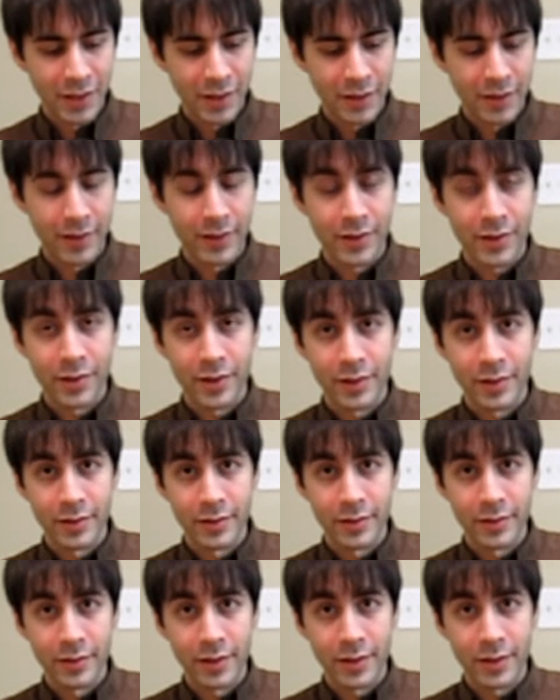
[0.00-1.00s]
this
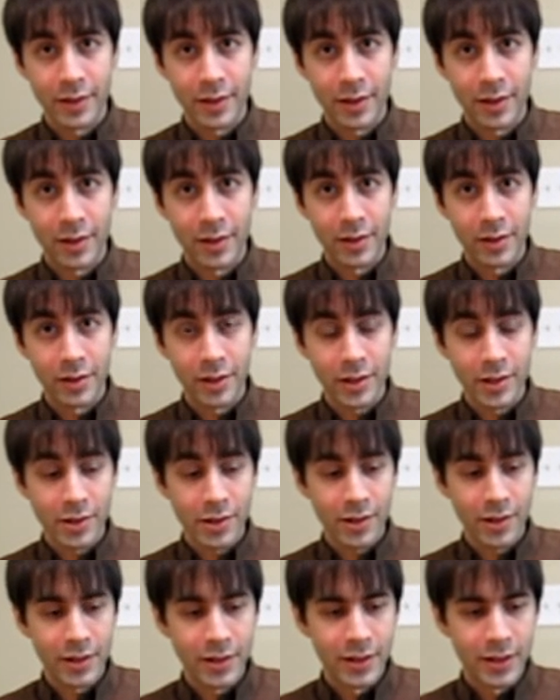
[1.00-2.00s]
hard
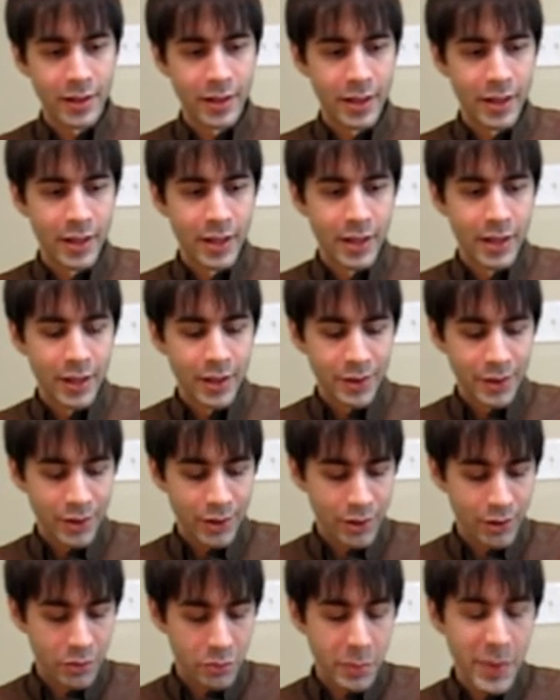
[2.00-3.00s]
Arkansas,
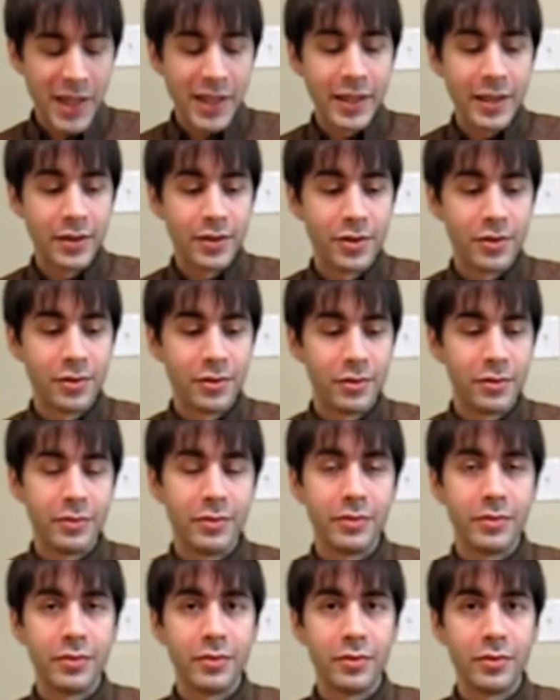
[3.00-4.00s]
you may need
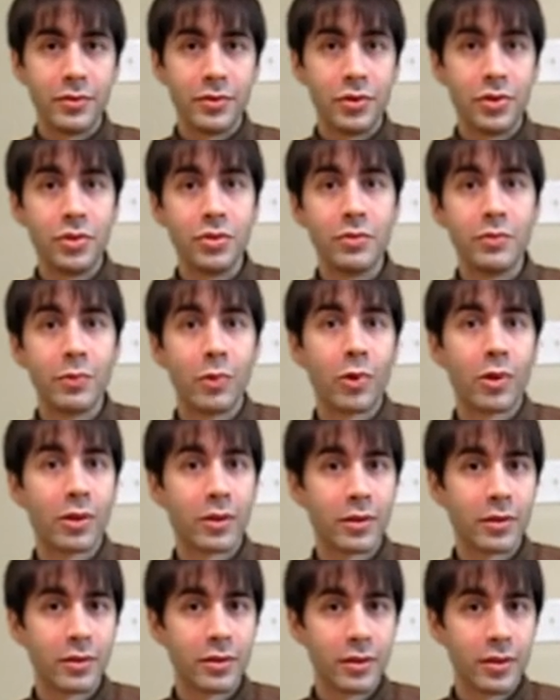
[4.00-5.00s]
to do
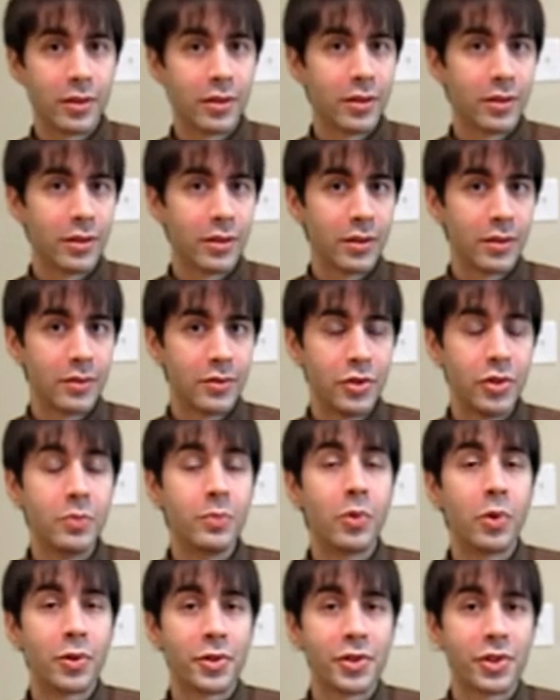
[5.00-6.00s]

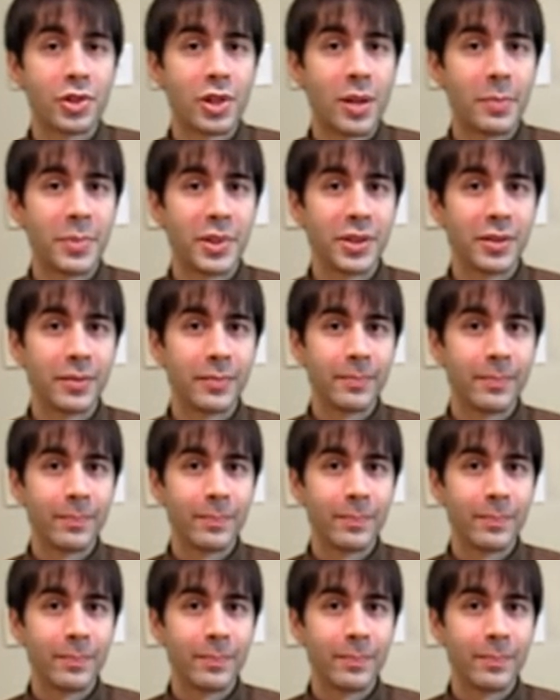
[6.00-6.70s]
more stropping.